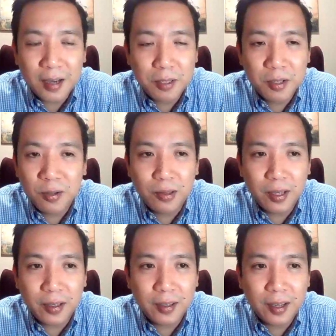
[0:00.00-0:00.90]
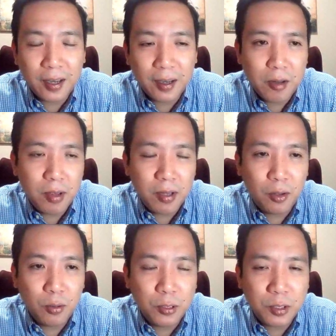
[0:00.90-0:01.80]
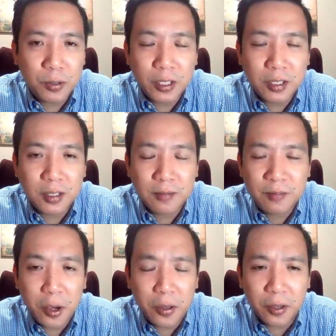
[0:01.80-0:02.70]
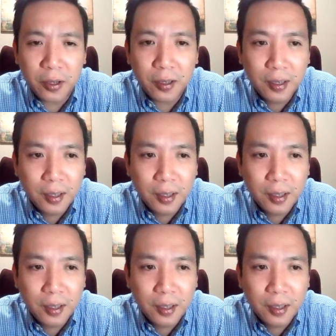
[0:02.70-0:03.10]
absolutely and uh, and, and to stress further